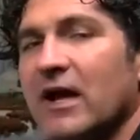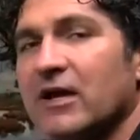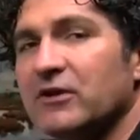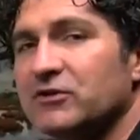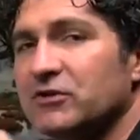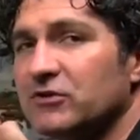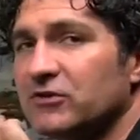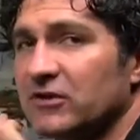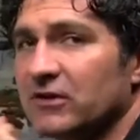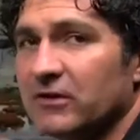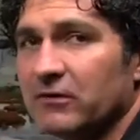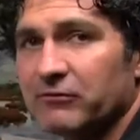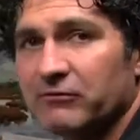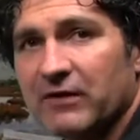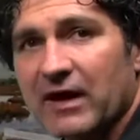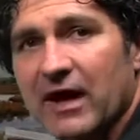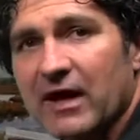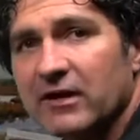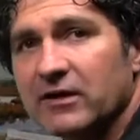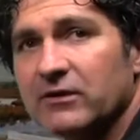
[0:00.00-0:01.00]
It's usually their
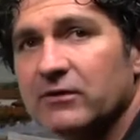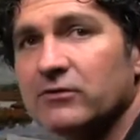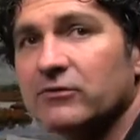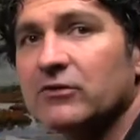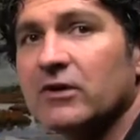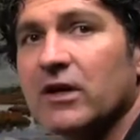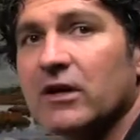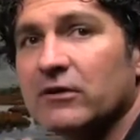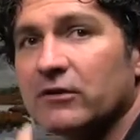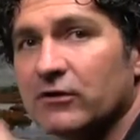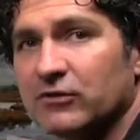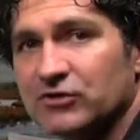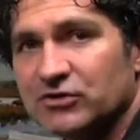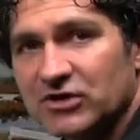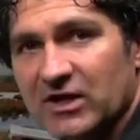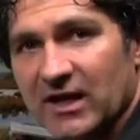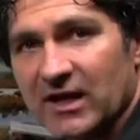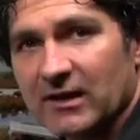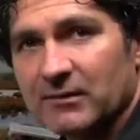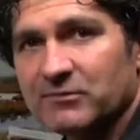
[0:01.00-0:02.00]
values, their
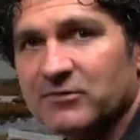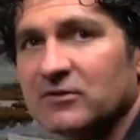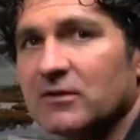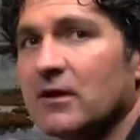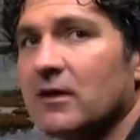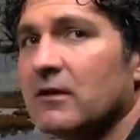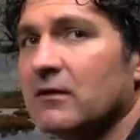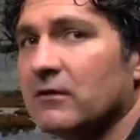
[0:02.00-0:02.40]
shapes,